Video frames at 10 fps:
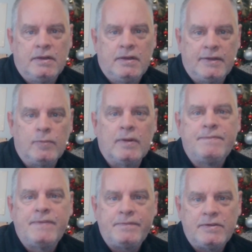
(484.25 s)
They won
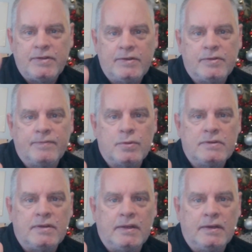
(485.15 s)

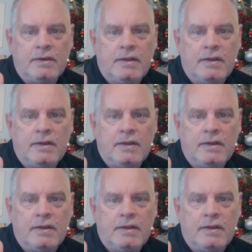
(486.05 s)
56-14.